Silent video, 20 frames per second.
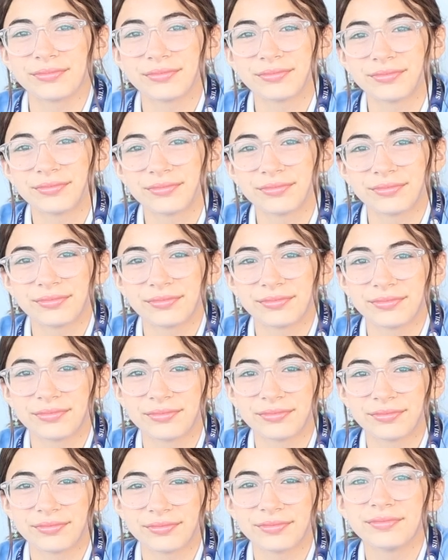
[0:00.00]

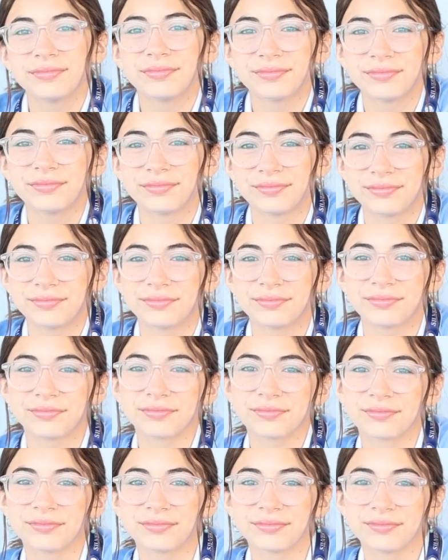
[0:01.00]

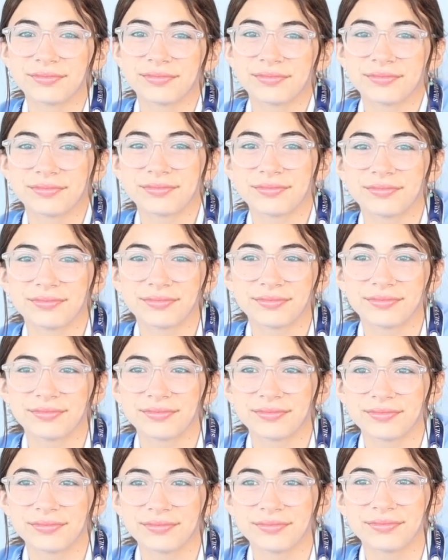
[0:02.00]

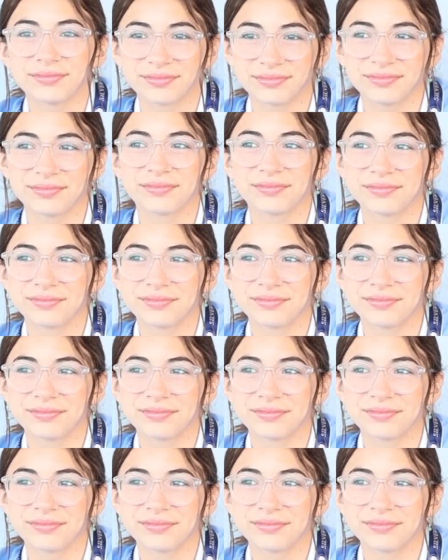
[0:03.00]
(not speaking)